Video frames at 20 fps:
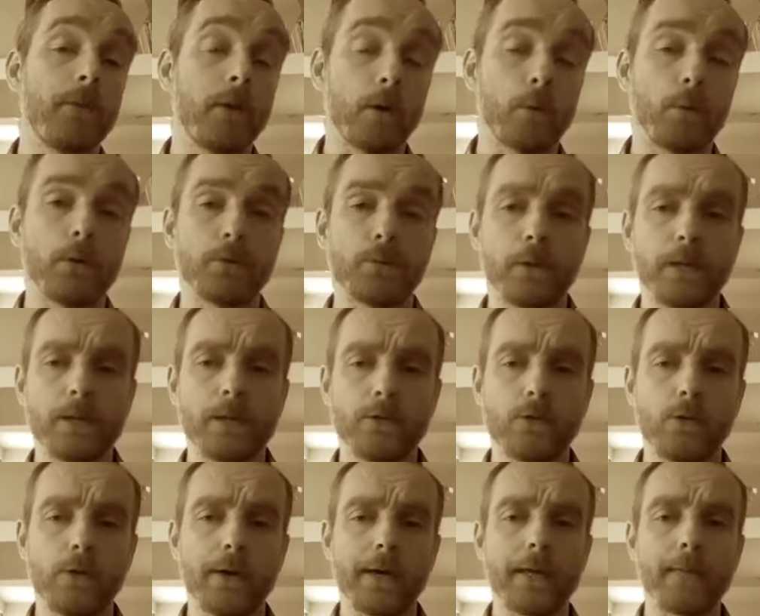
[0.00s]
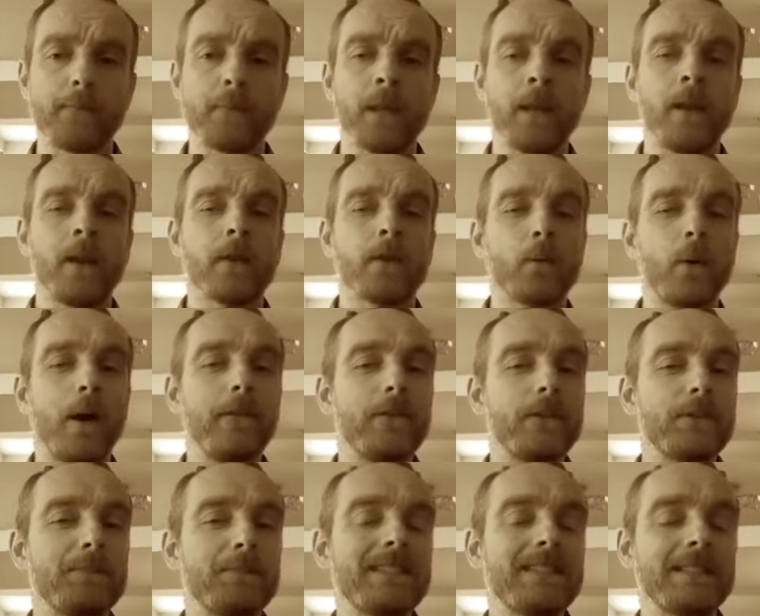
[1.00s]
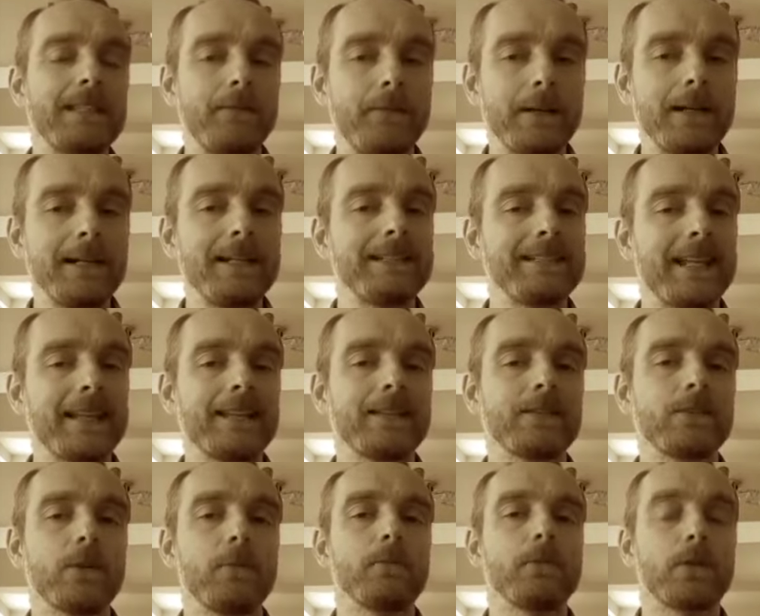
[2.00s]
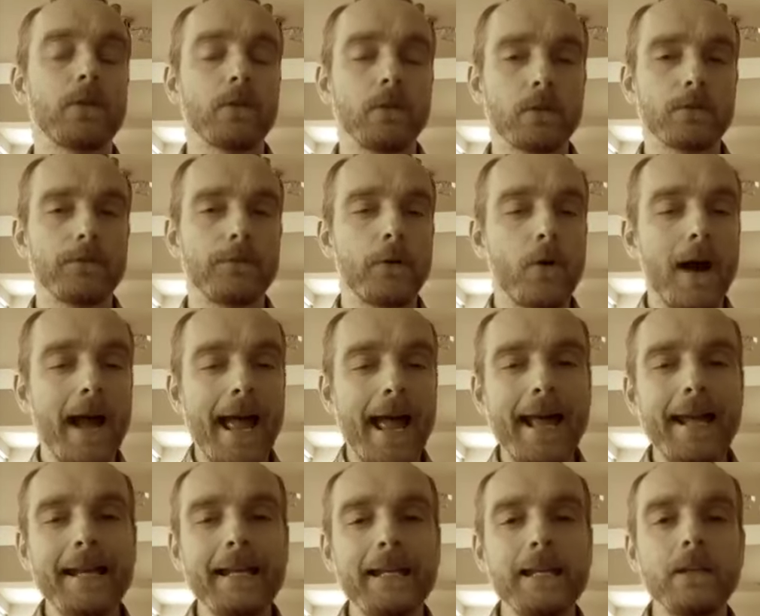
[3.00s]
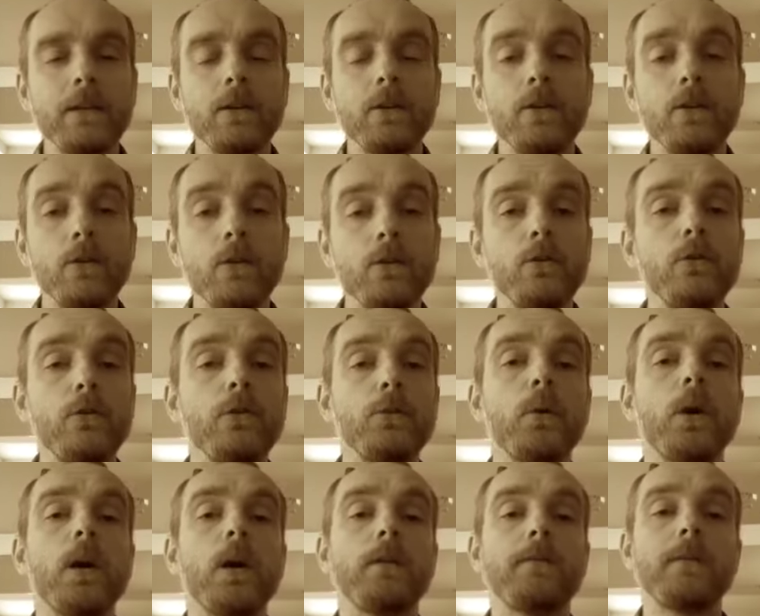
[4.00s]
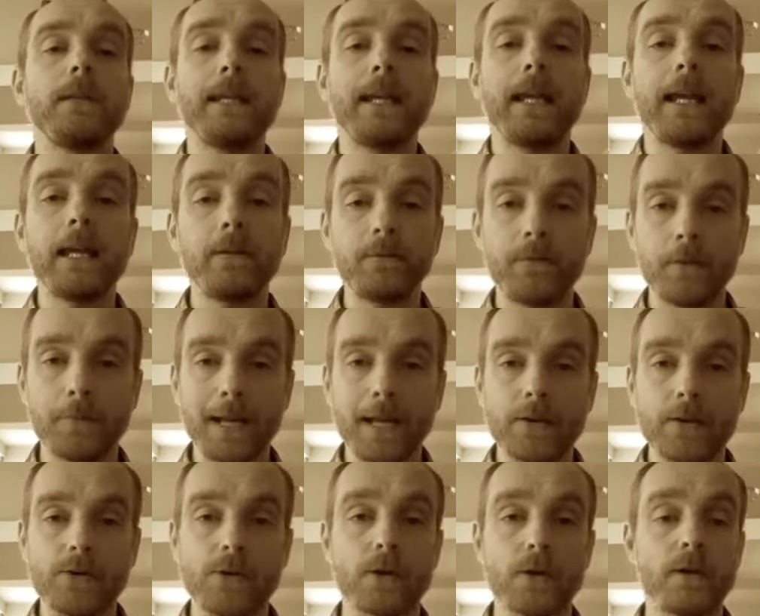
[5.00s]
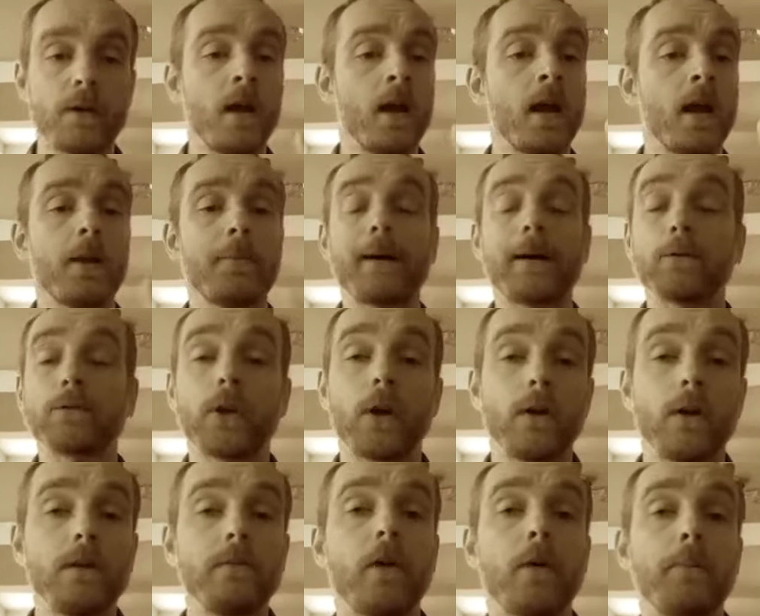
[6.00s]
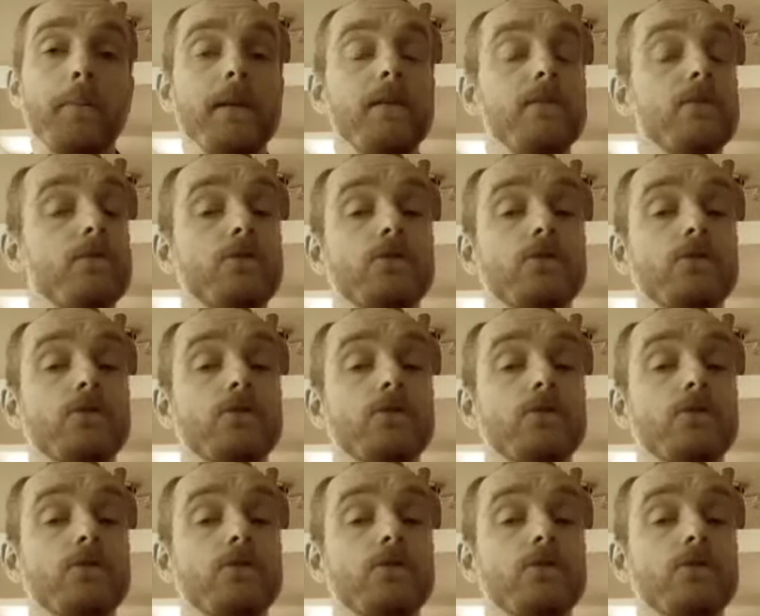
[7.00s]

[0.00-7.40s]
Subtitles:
followers will enjoy. So I've specifically set this up to look for any newsworthy information about Tony Robbins,